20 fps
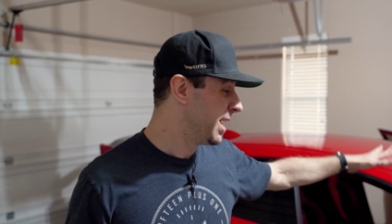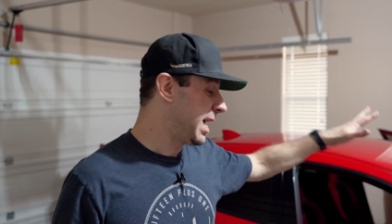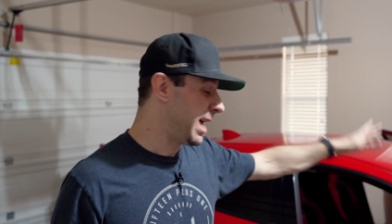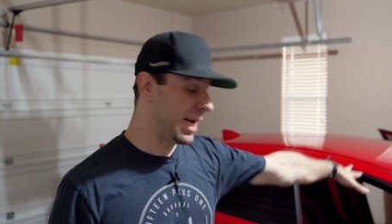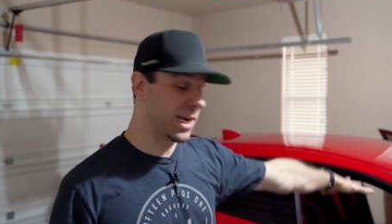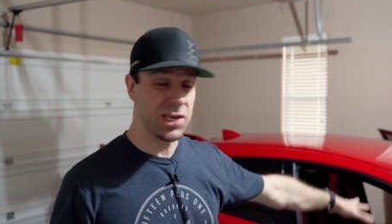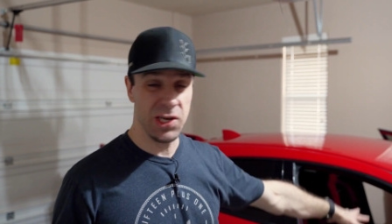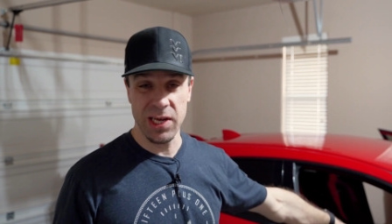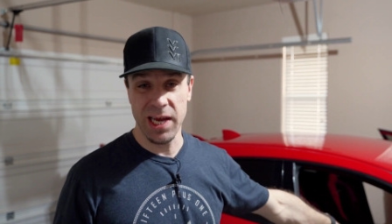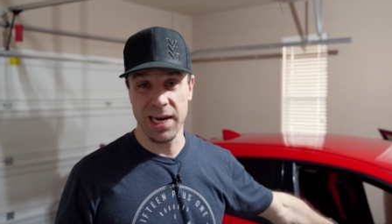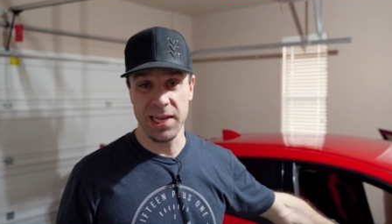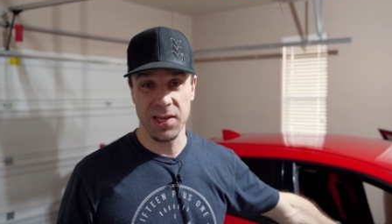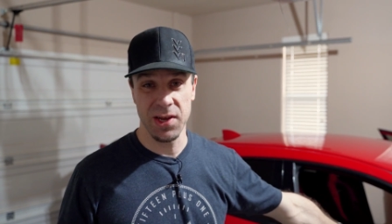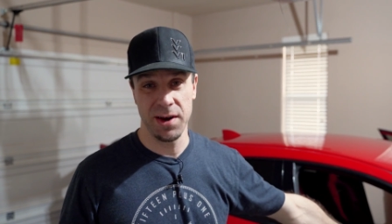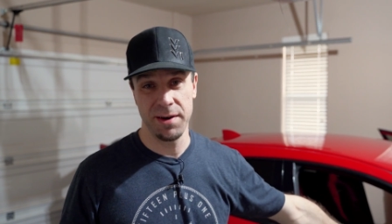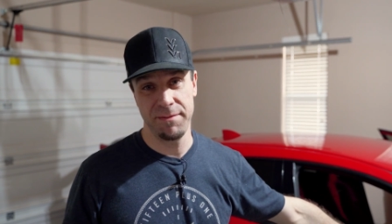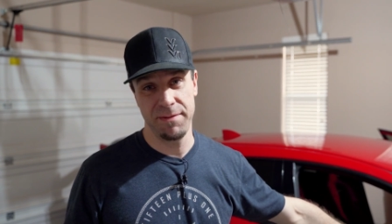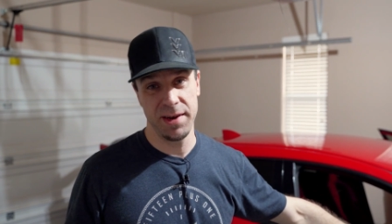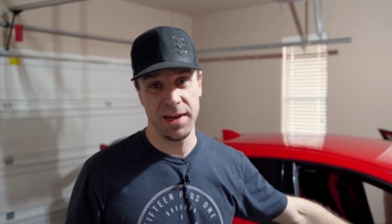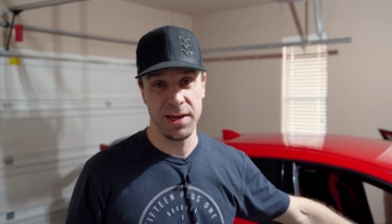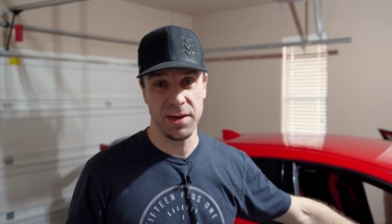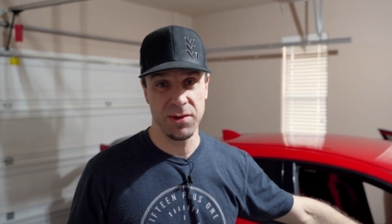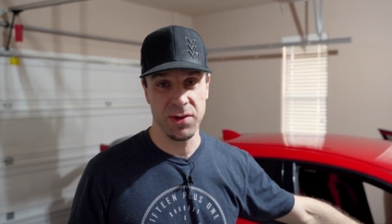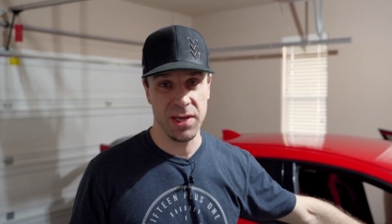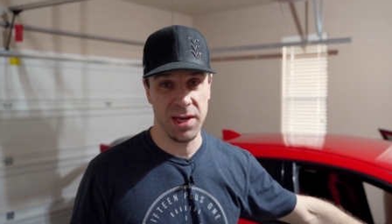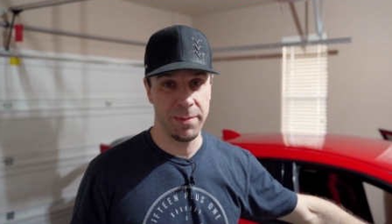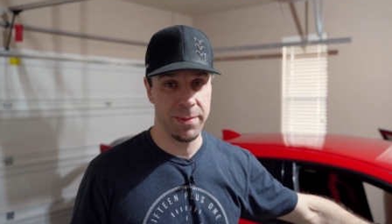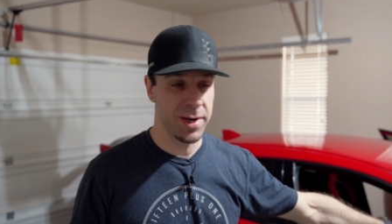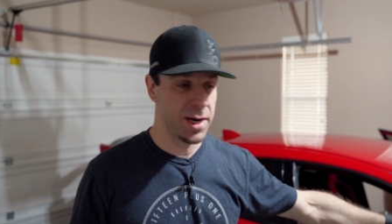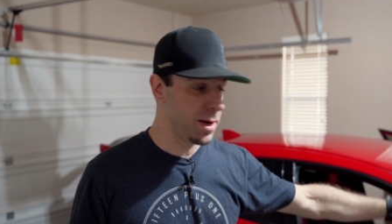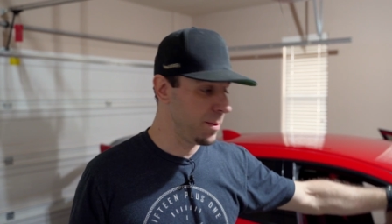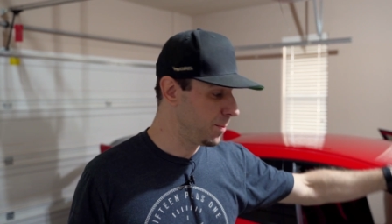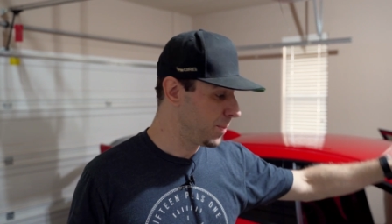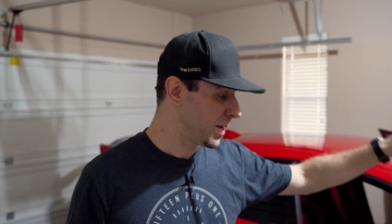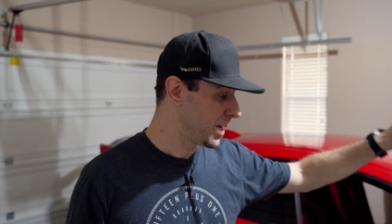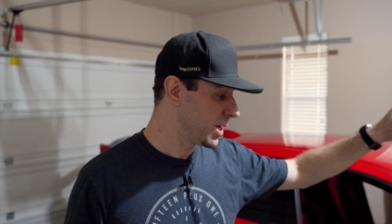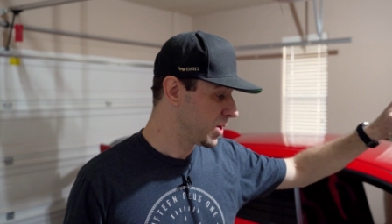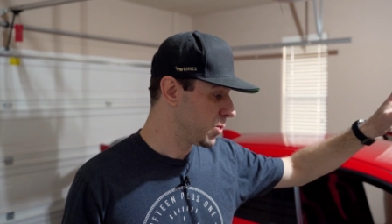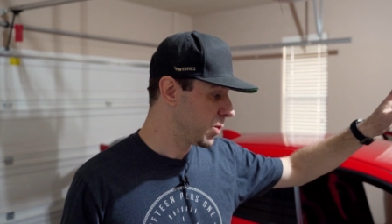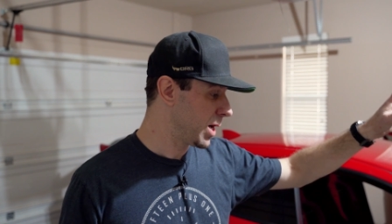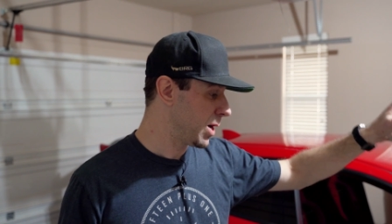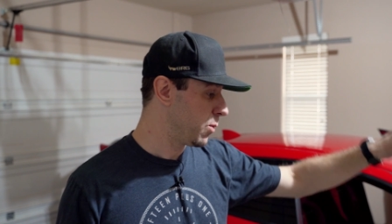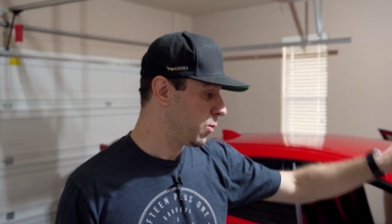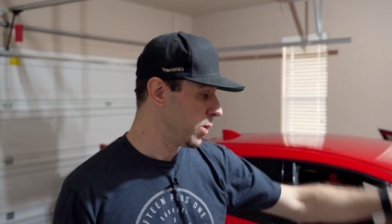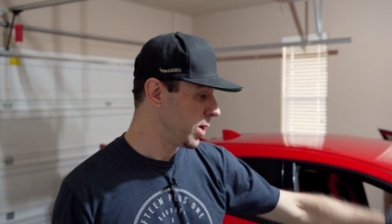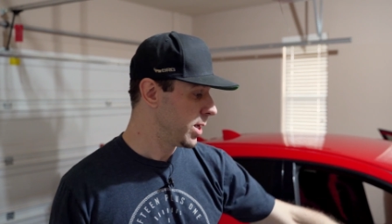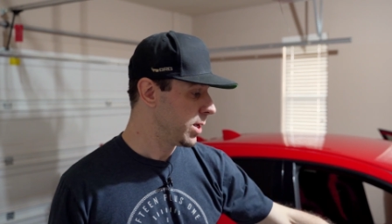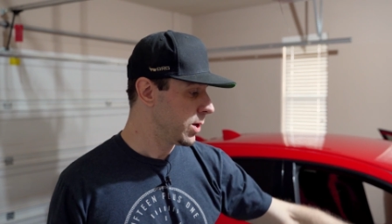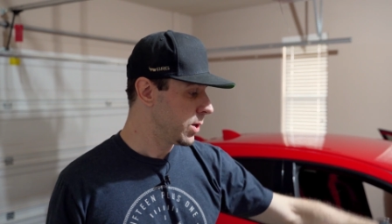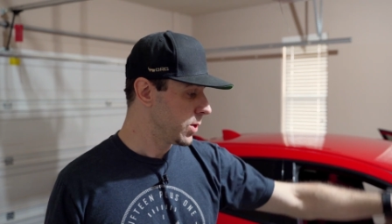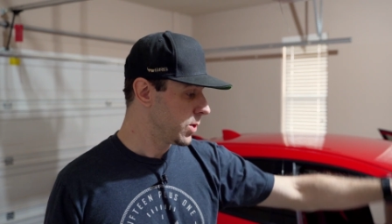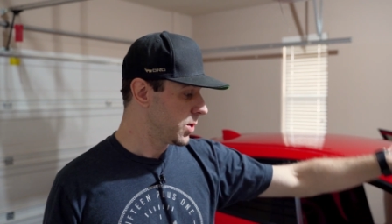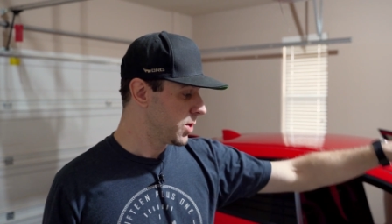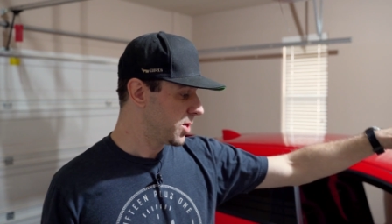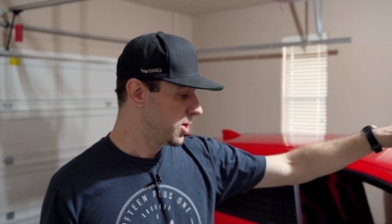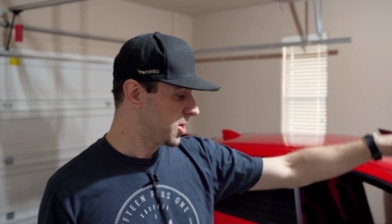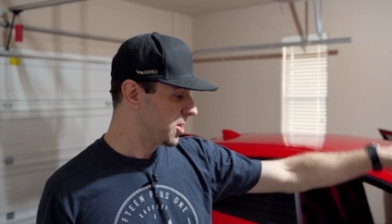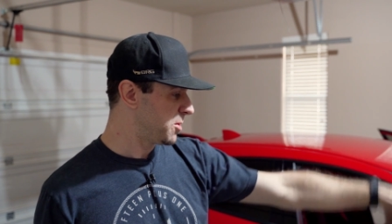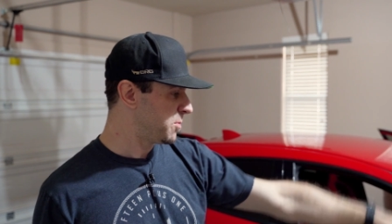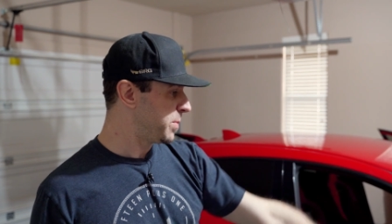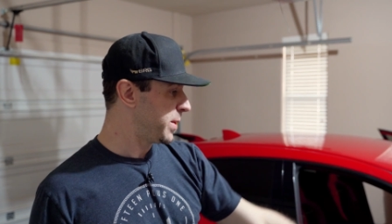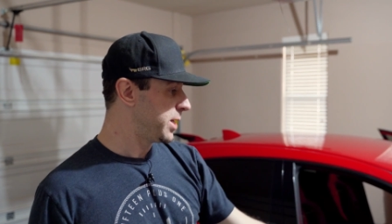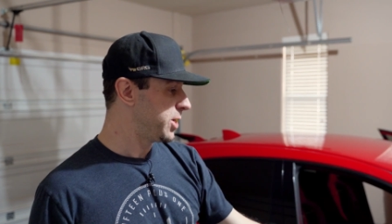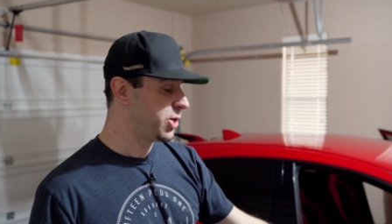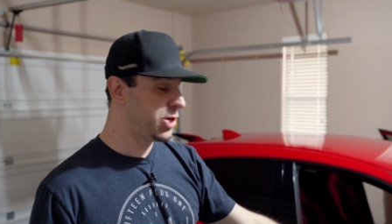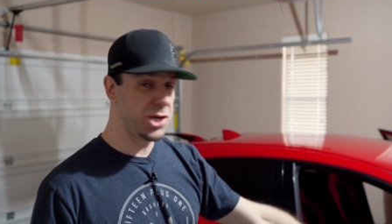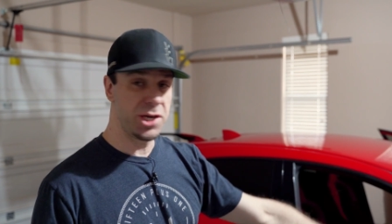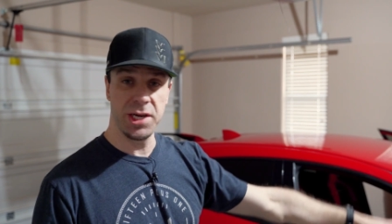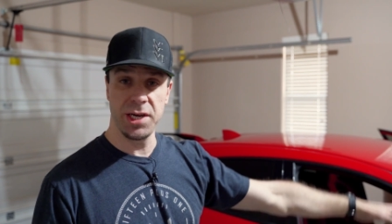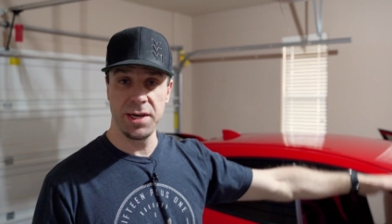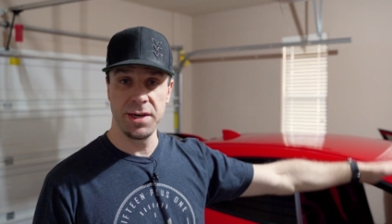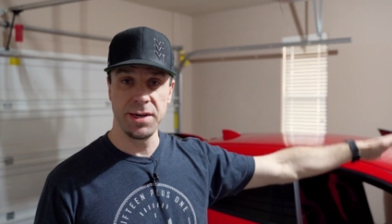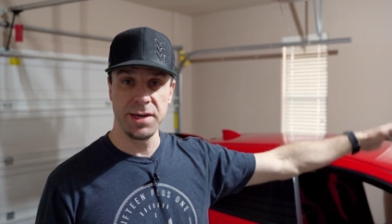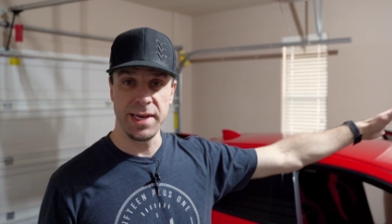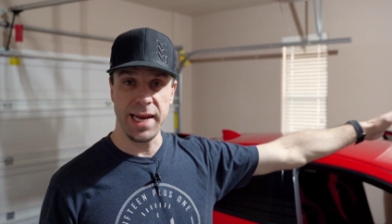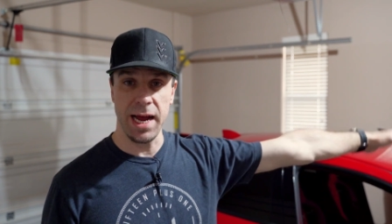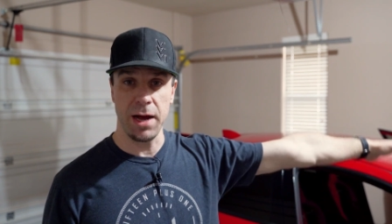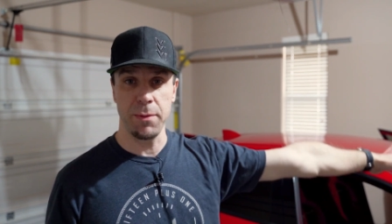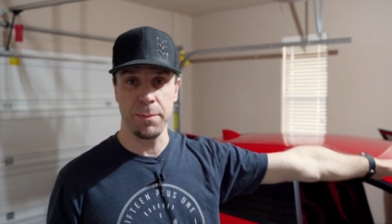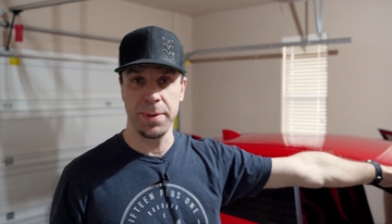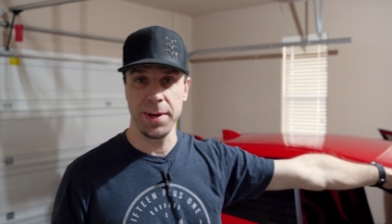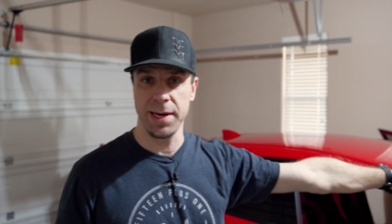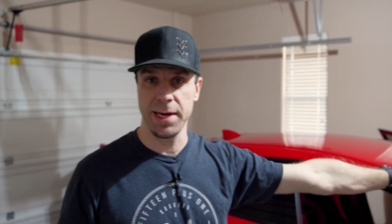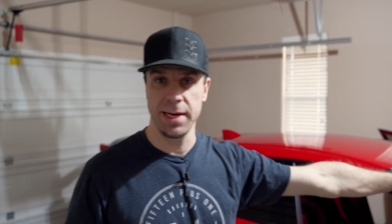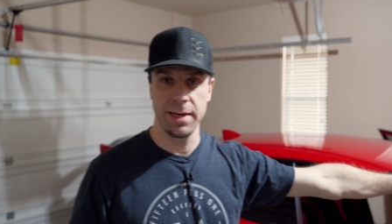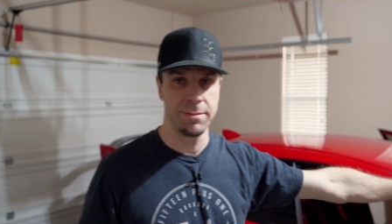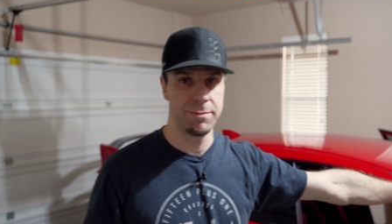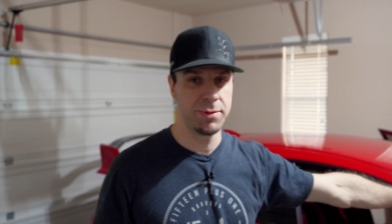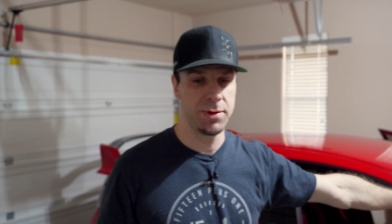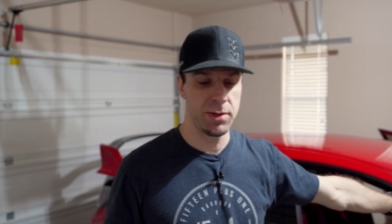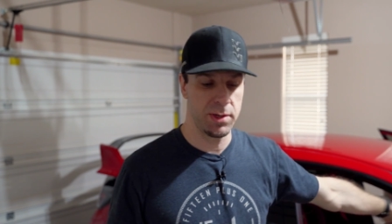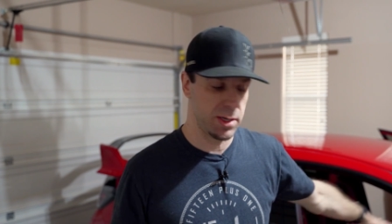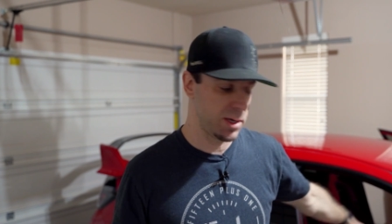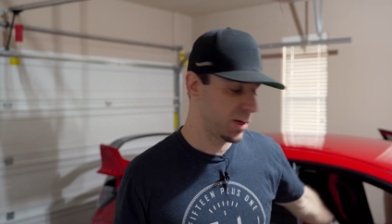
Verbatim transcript: I actually got a ton of videos coming up because we got wheels, suspension, downpipes,